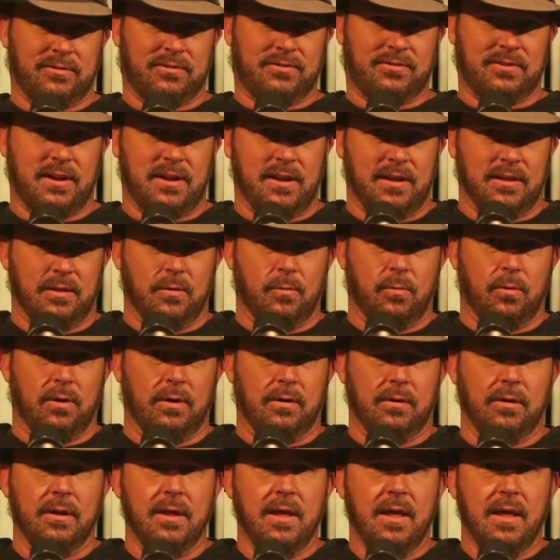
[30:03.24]
city in the
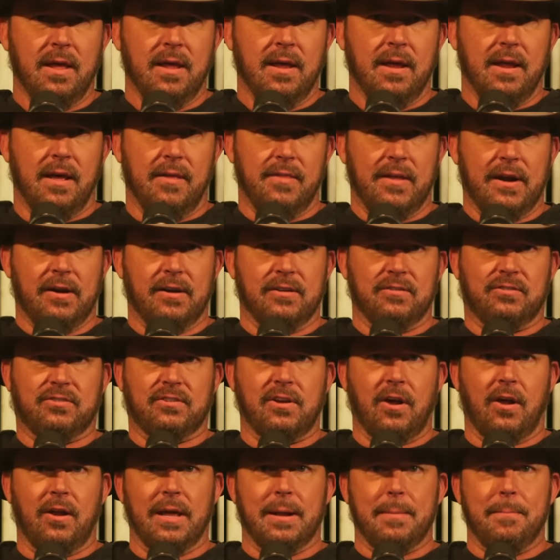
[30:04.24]
world, and they're
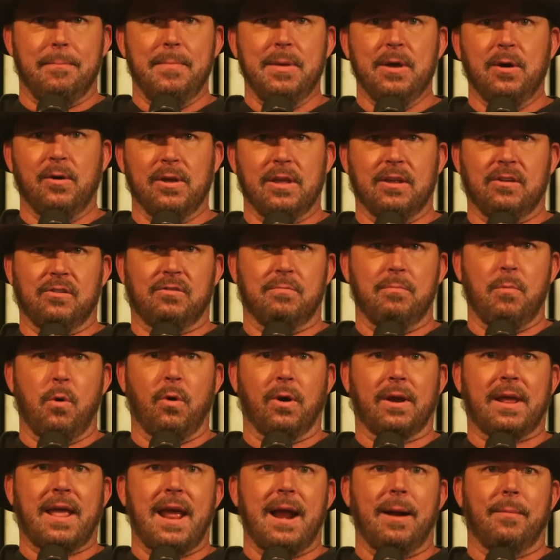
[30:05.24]
installing millions
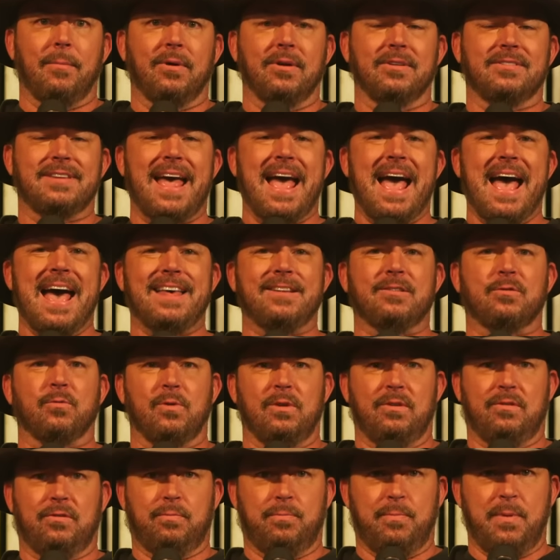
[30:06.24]
more cameras as
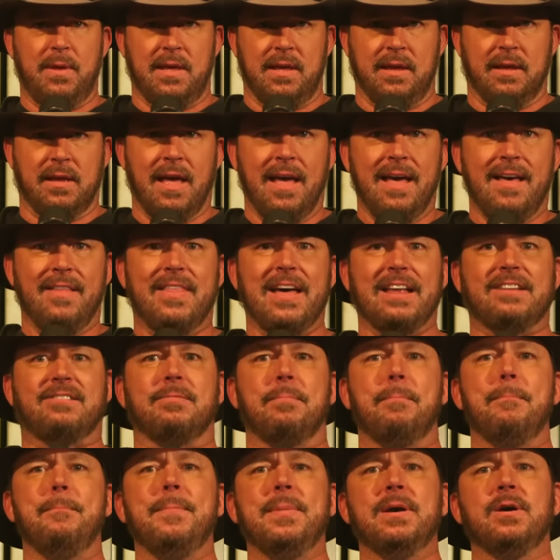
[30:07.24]
we speak. That's
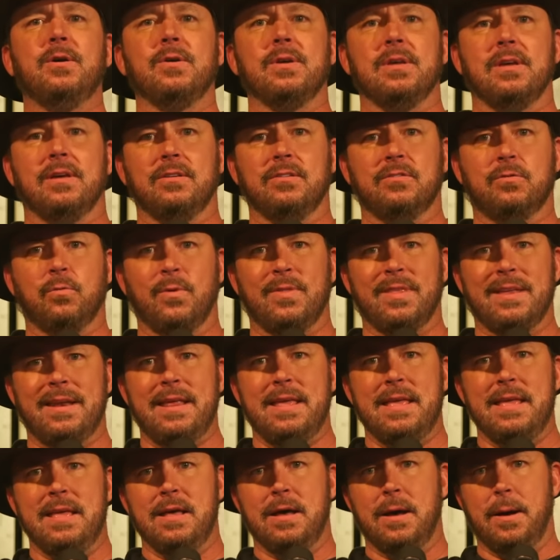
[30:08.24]
millions with an
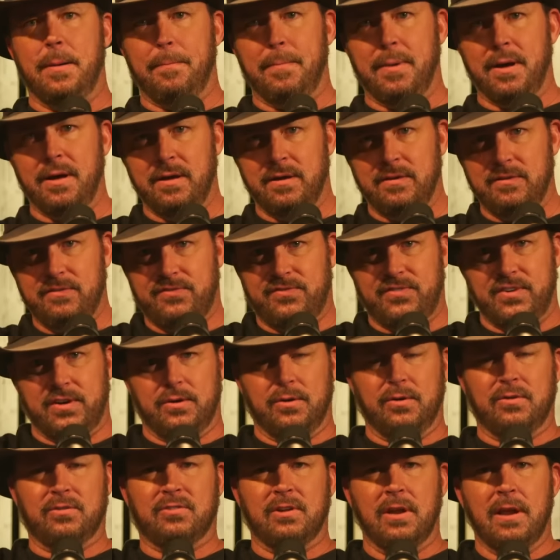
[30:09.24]
M,
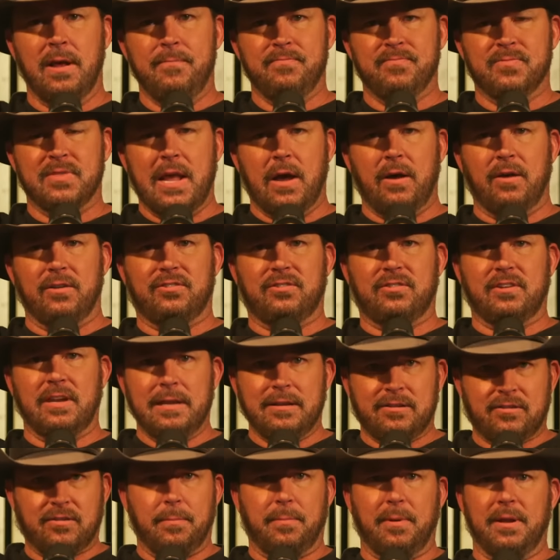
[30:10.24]
folks. Now,
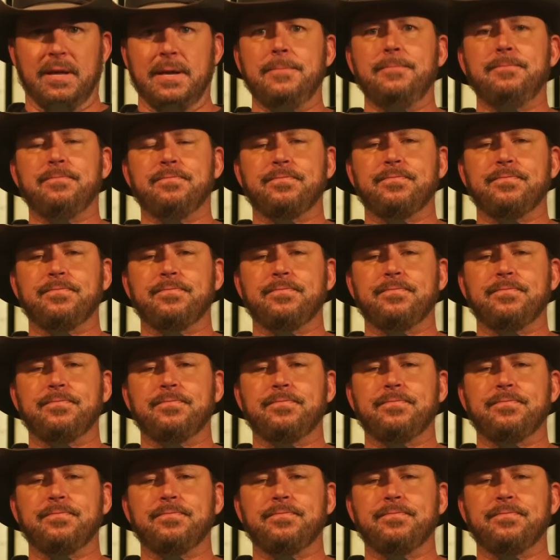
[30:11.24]
ostensibly,